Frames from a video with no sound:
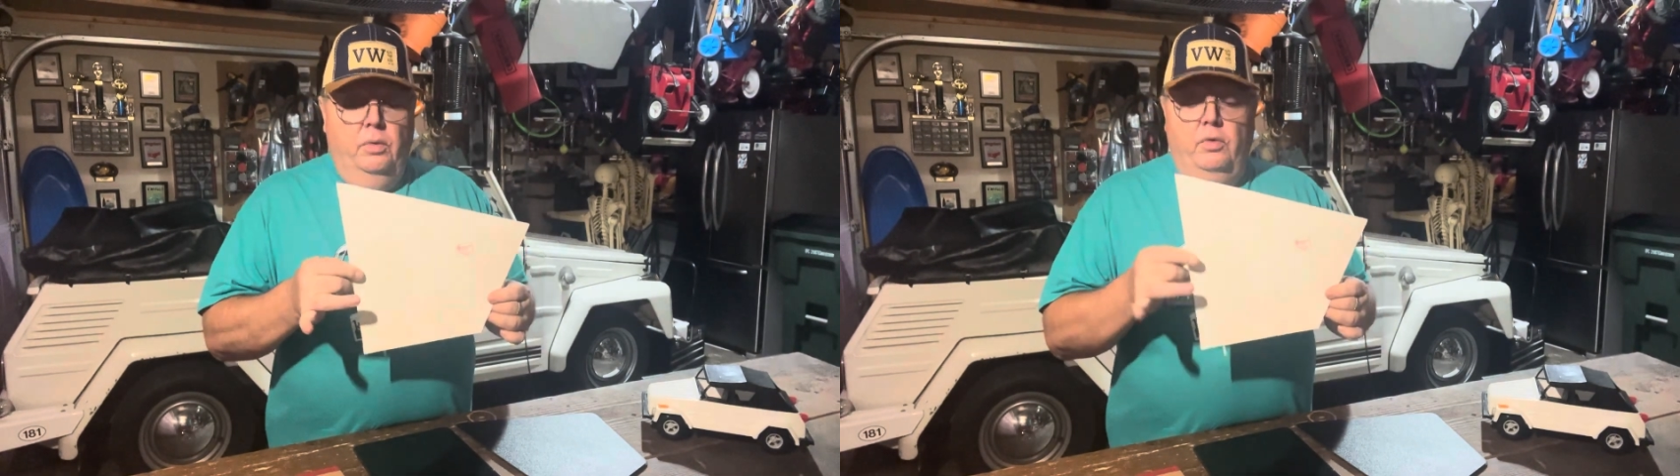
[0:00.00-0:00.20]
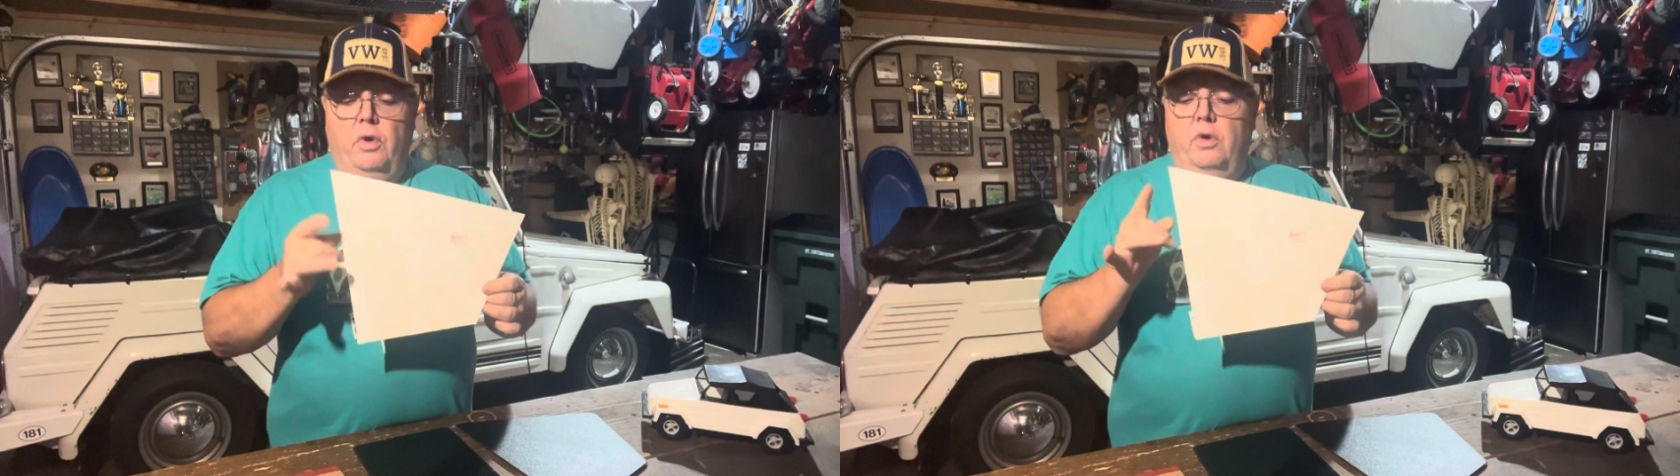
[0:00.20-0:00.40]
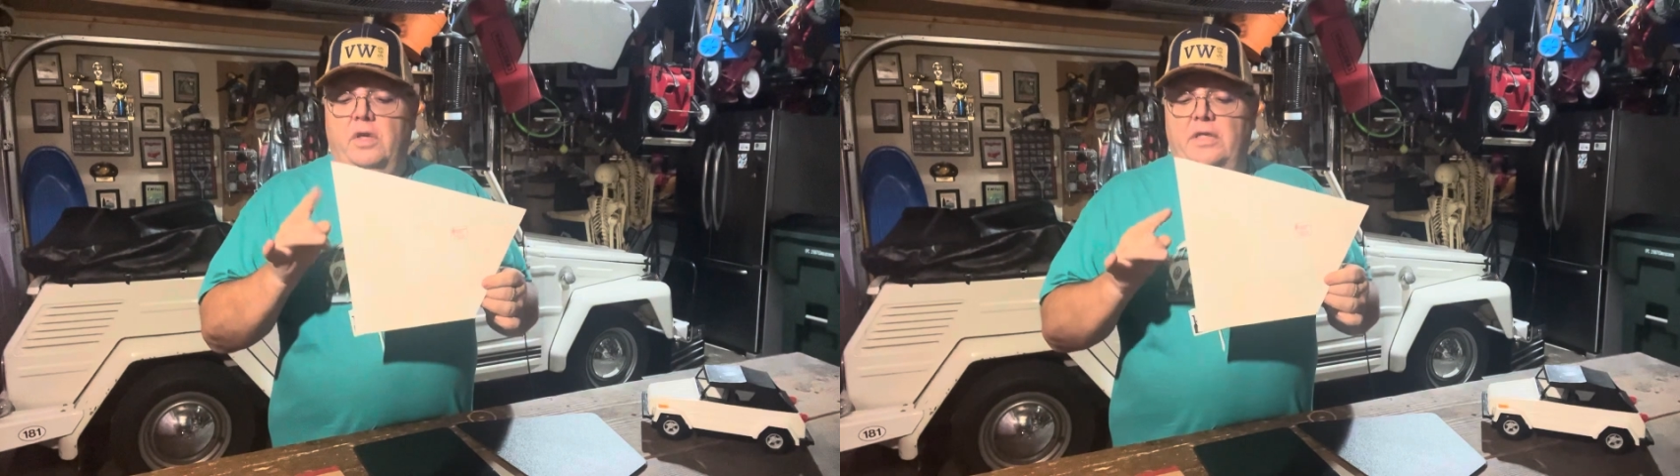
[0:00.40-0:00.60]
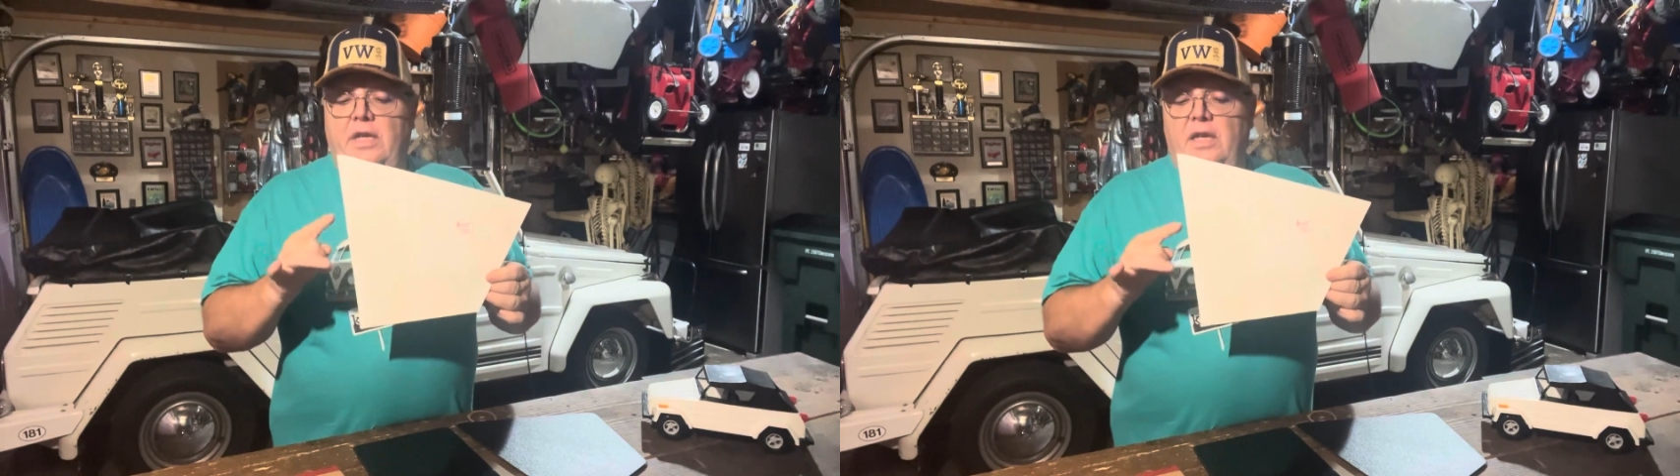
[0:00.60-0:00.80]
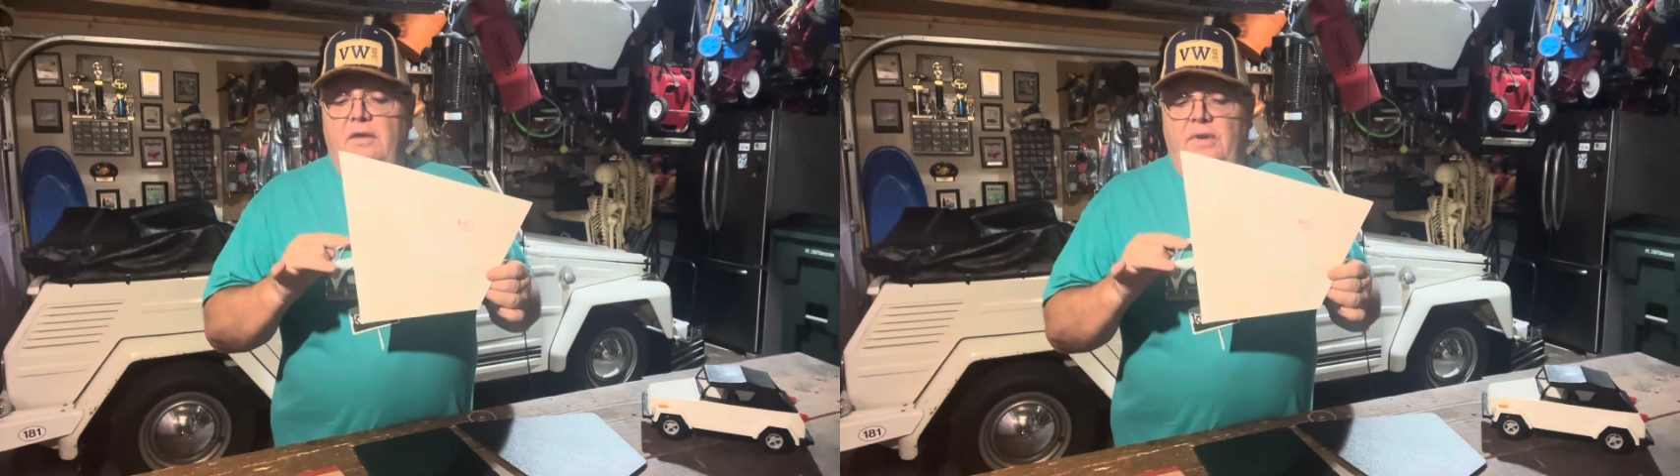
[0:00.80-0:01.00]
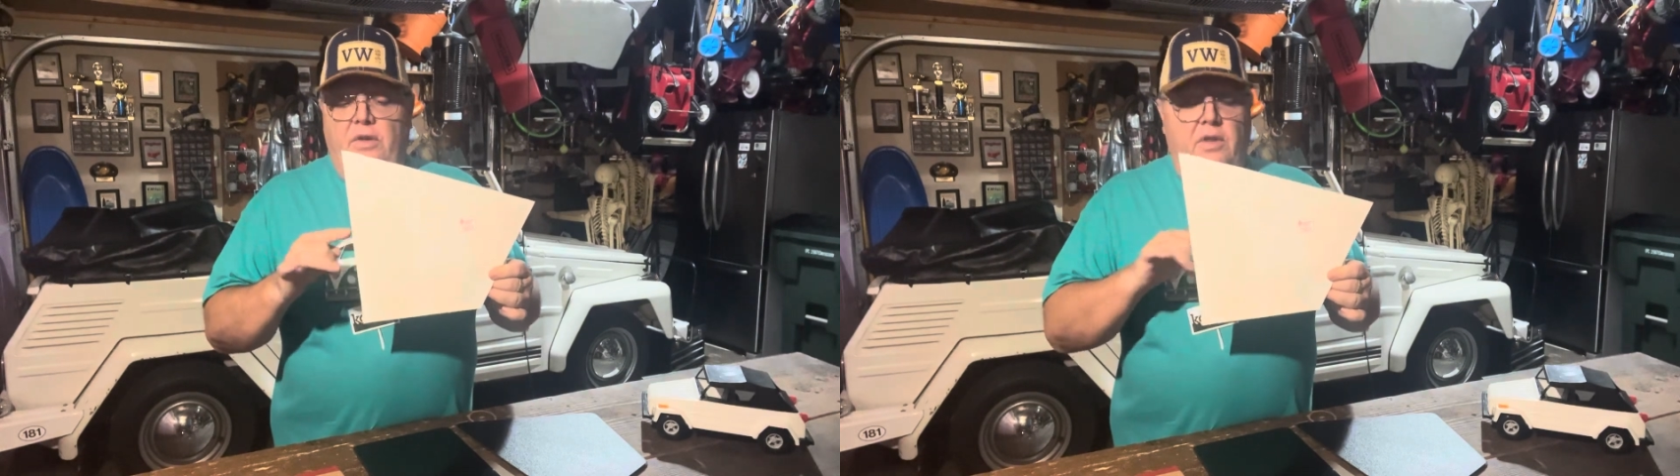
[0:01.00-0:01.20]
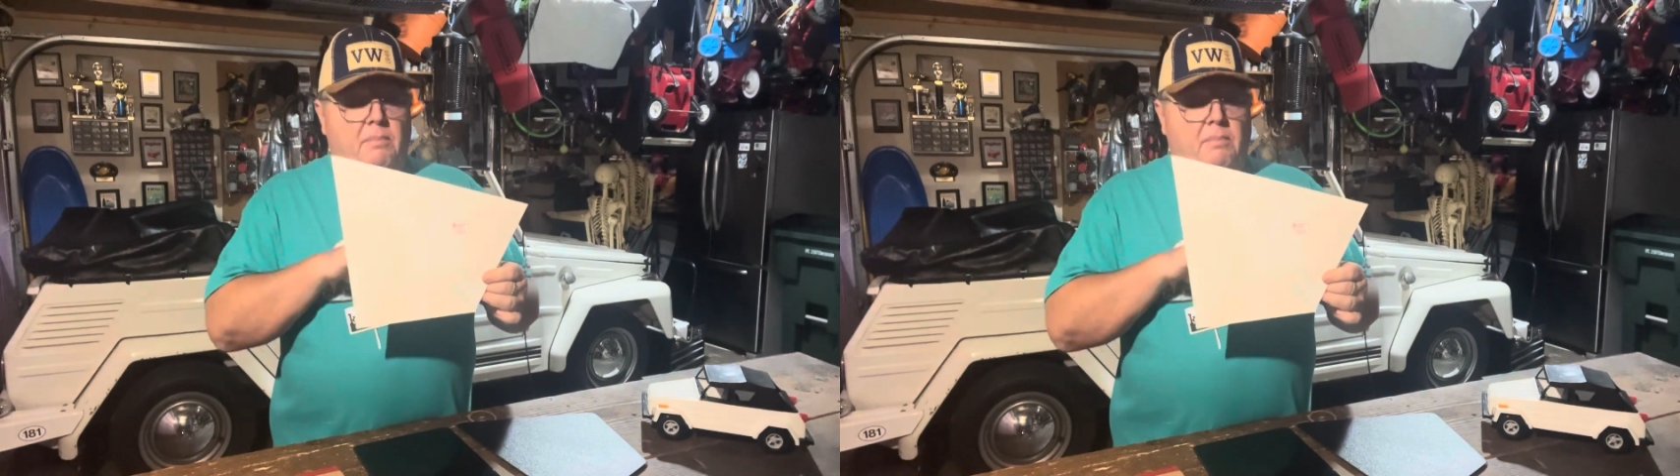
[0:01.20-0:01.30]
You're going to see in the video the